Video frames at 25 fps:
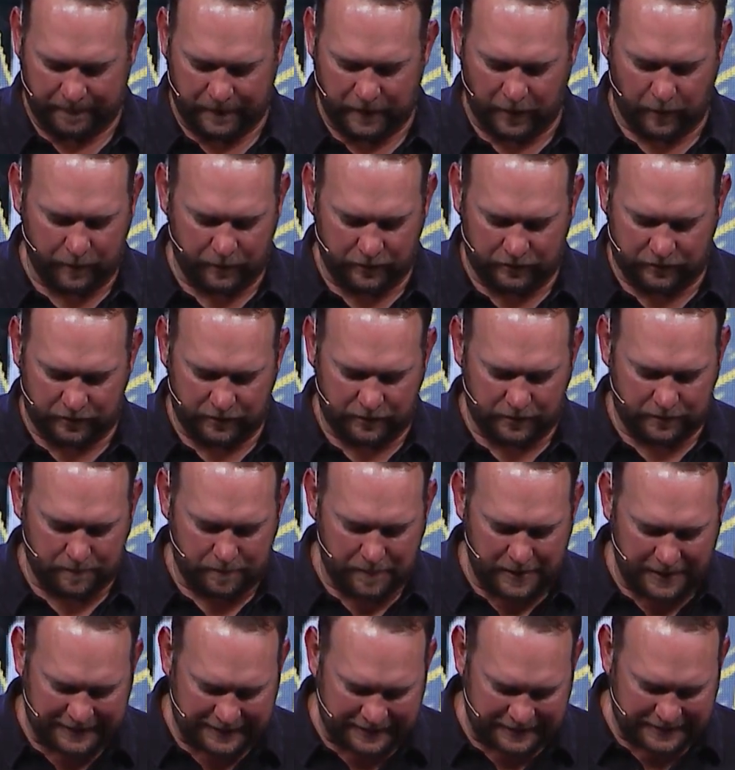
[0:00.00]
Help us
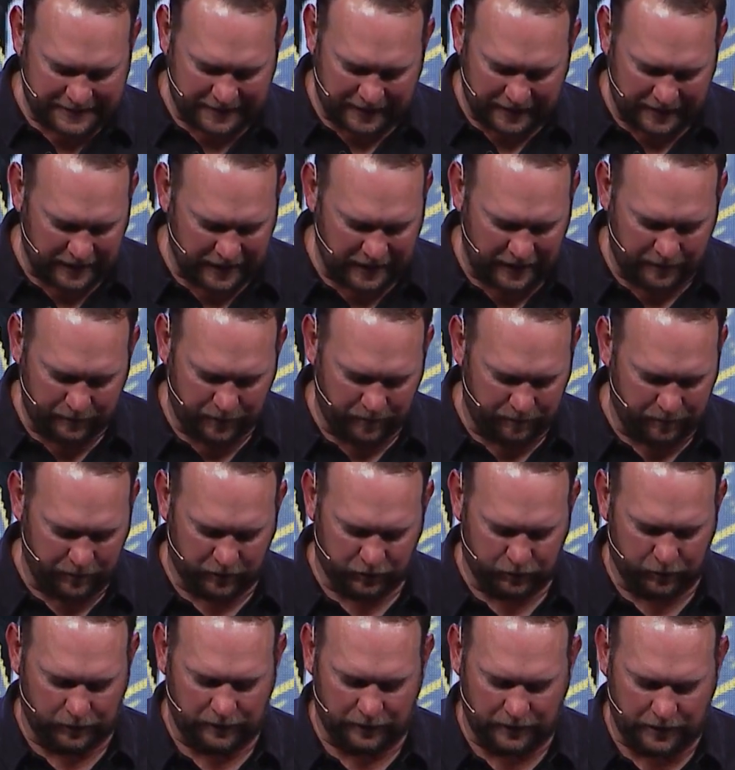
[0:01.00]
make the time to
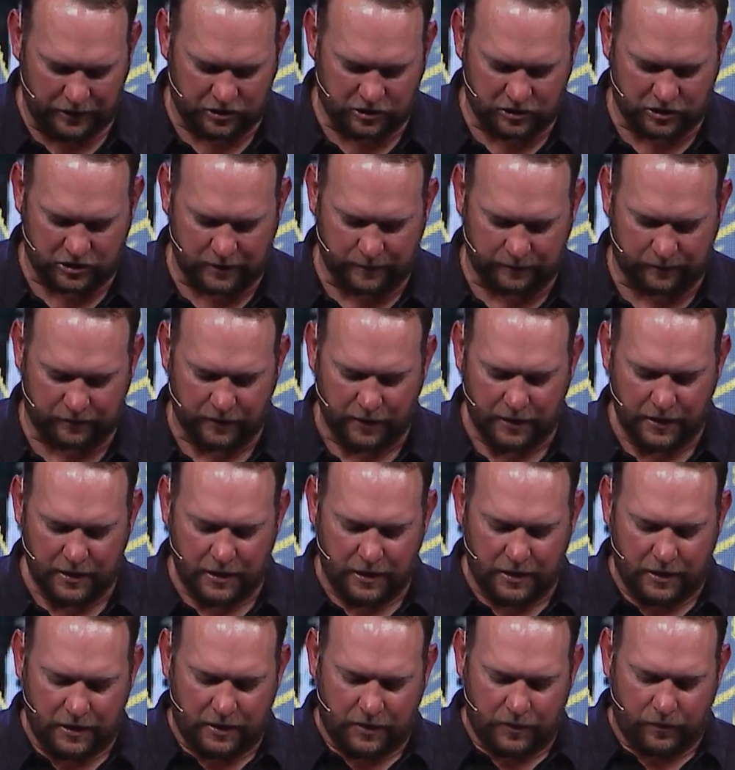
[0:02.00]
build relationships
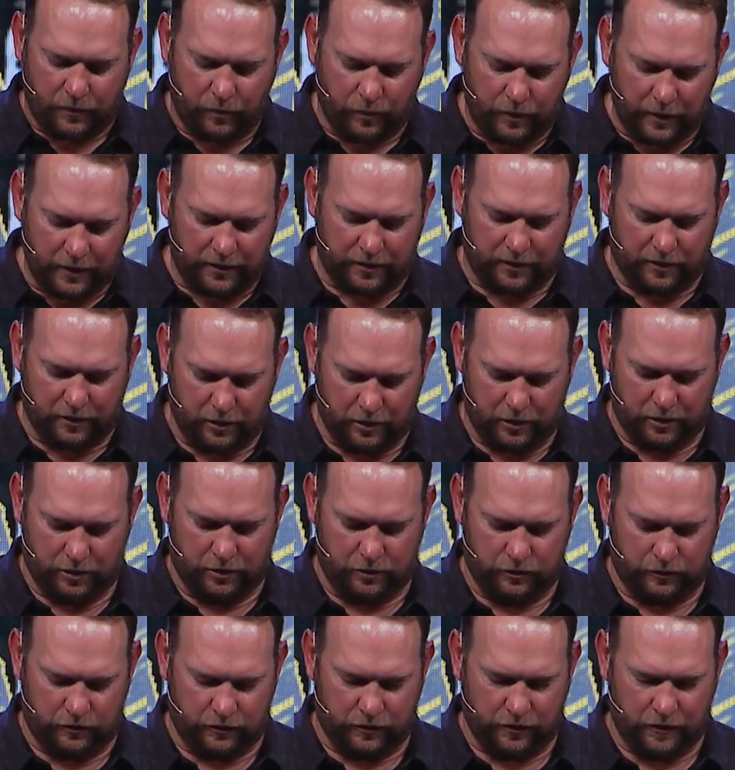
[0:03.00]
with
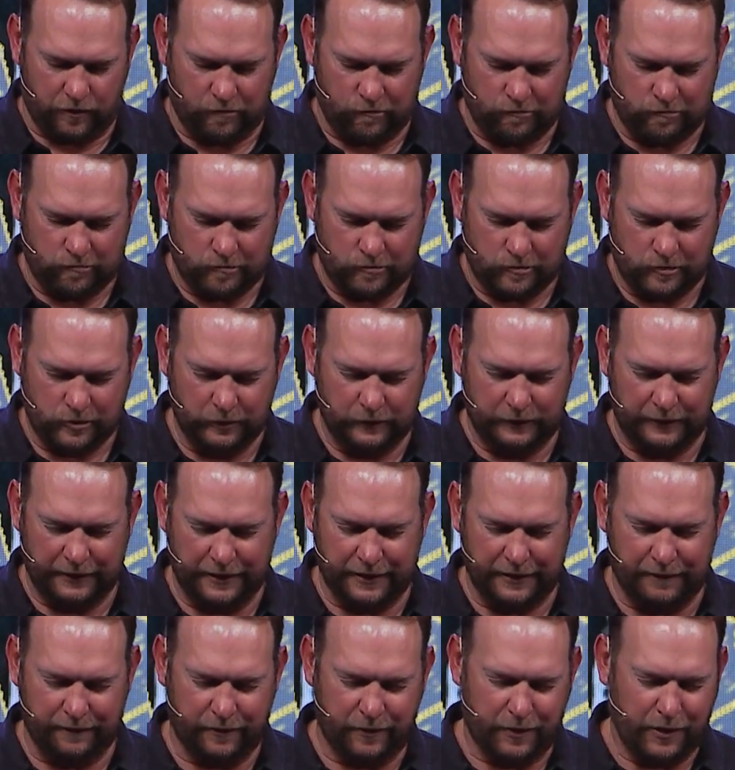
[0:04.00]
those who
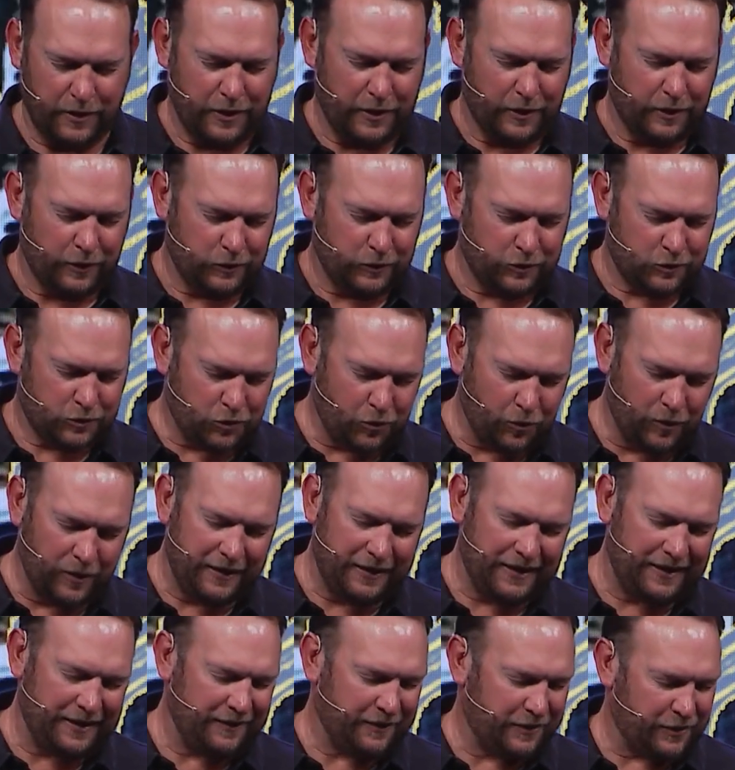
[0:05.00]
live
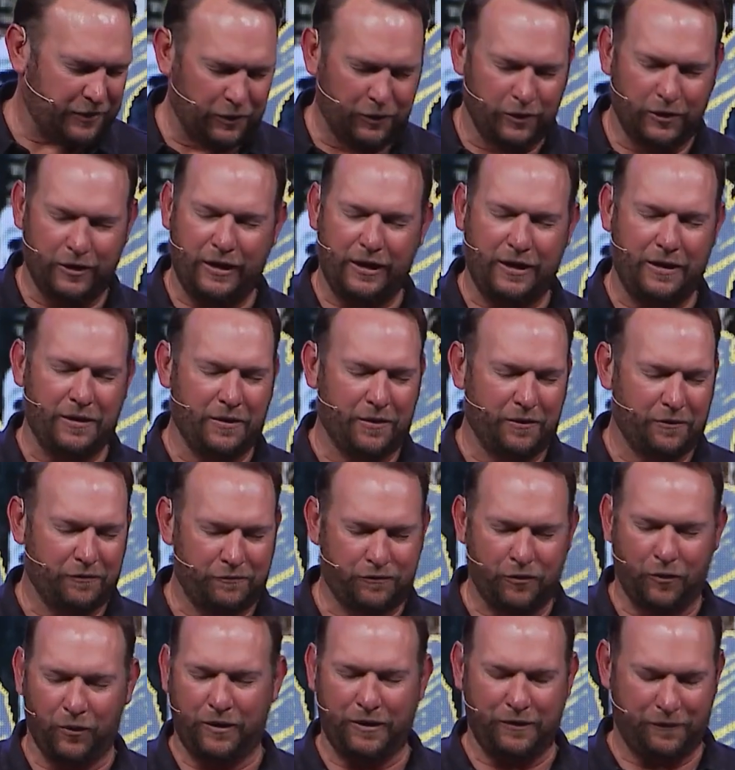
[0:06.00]
20, 30,
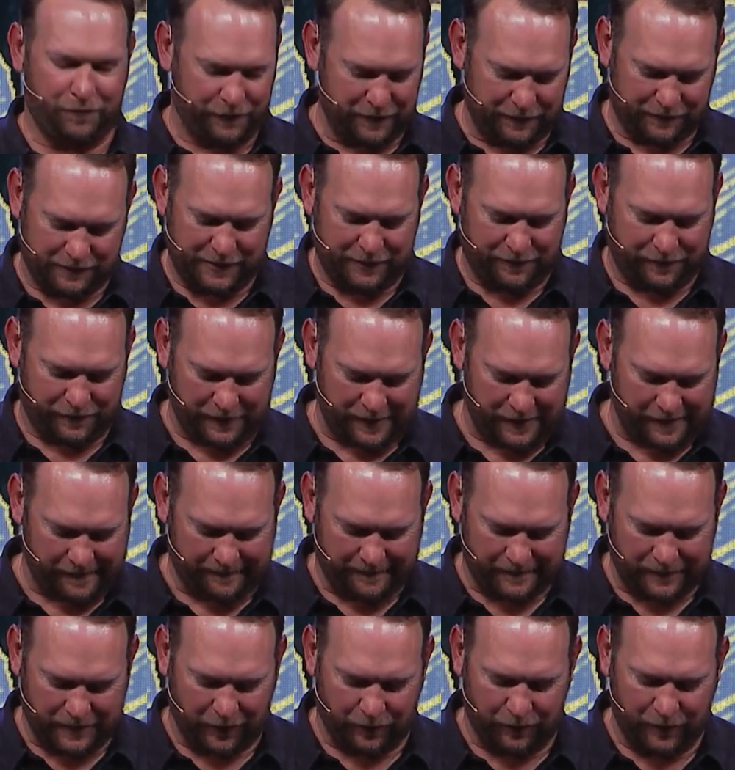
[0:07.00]
40, 50 feet
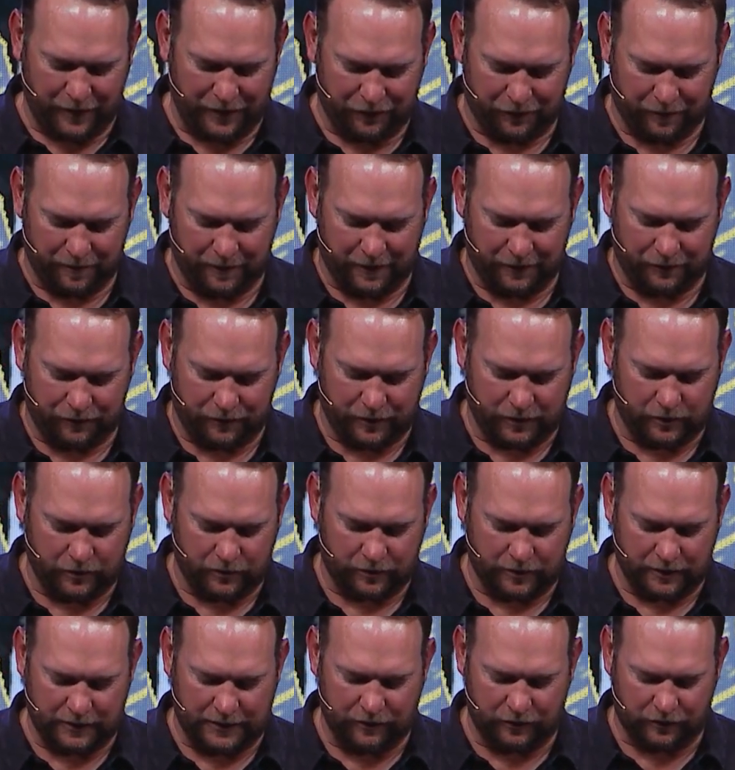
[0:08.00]
away from our front
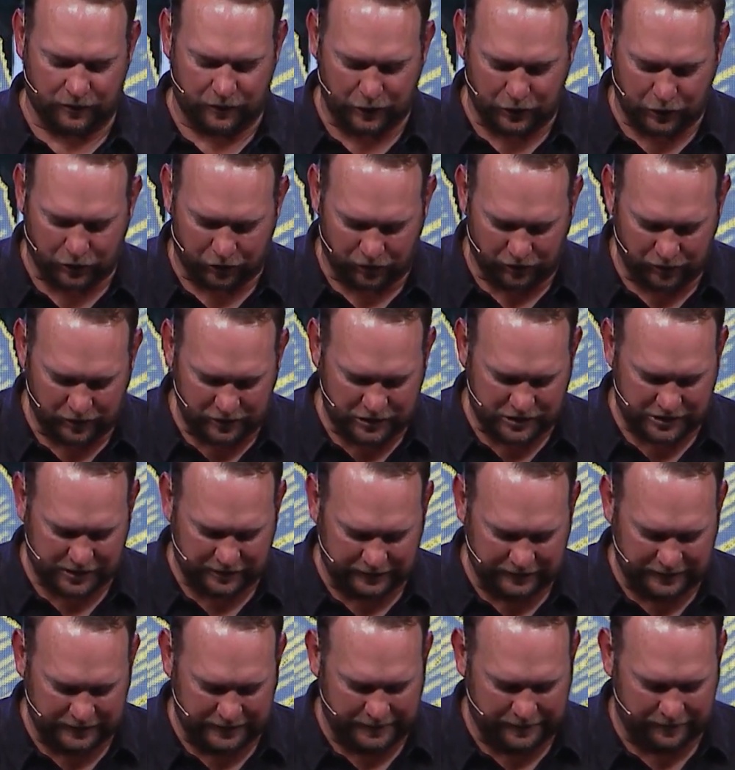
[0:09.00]
door. Give us the courage
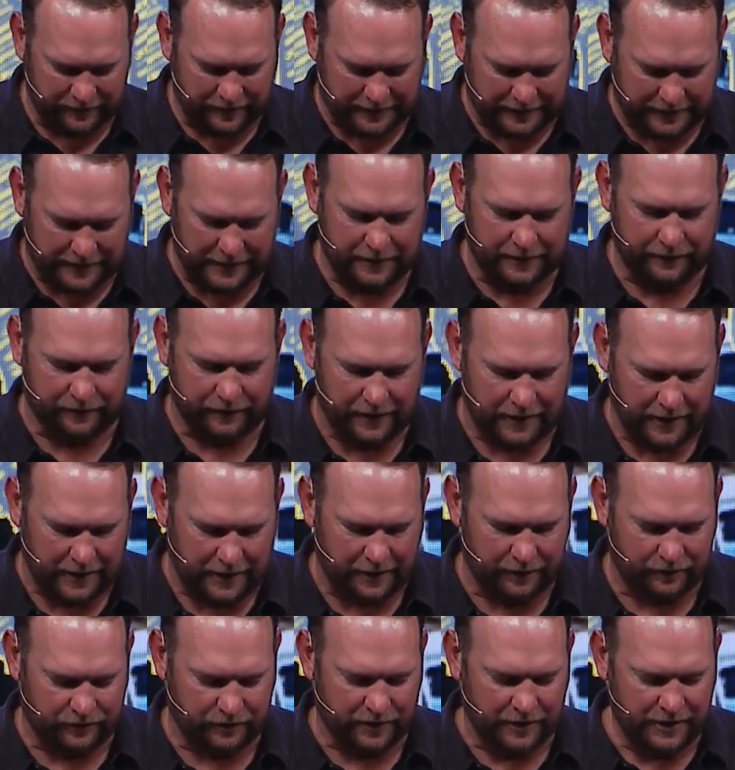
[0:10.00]
to live the kind of
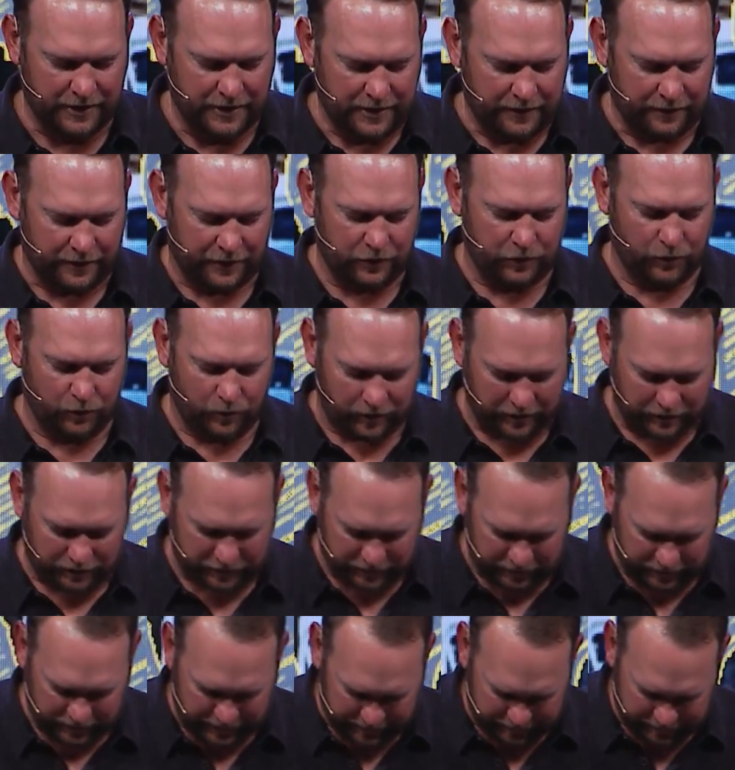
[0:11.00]
lives that you want us
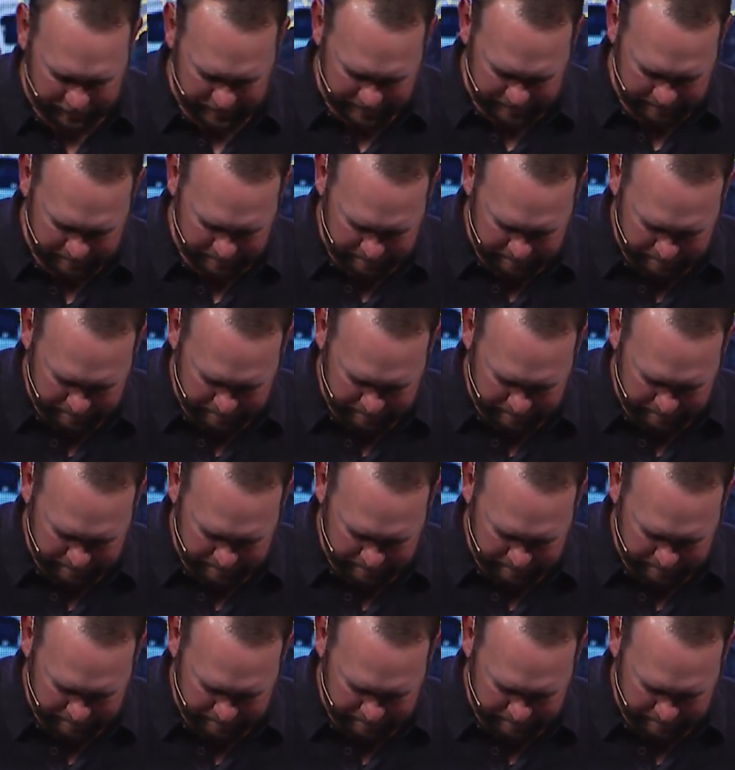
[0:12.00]
to live.